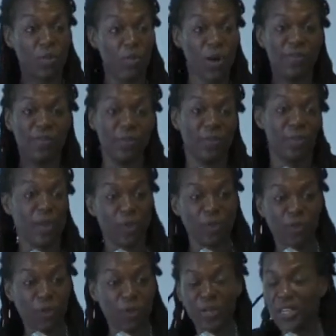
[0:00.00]
above and below
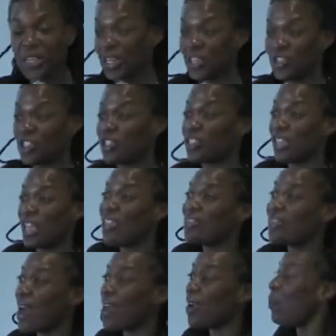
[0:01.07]
40. And I just
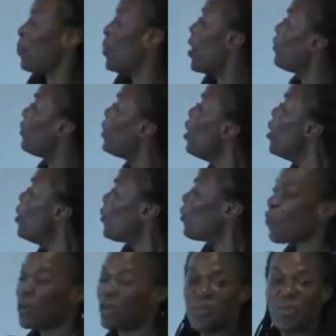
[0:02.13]
hit that above
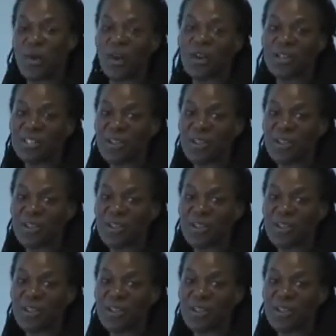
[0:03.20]
40 mark,